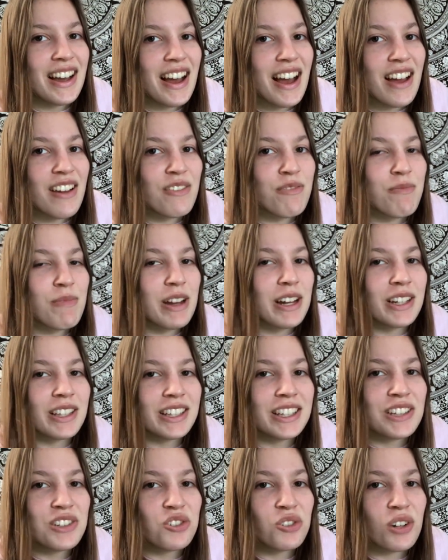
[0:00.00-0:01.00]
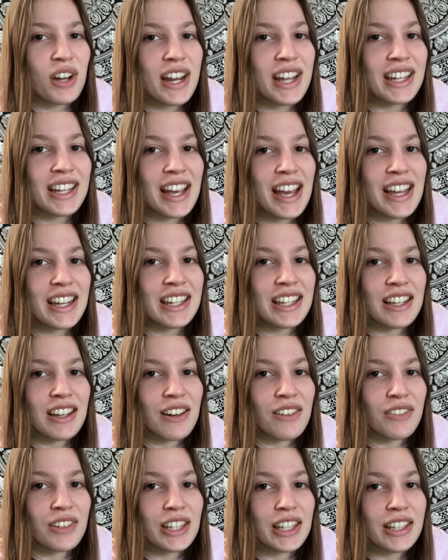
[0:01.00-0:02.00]
I've barely drank any
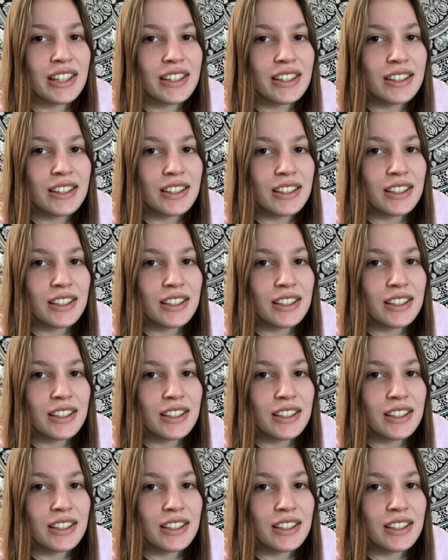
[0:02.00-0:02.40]
of it.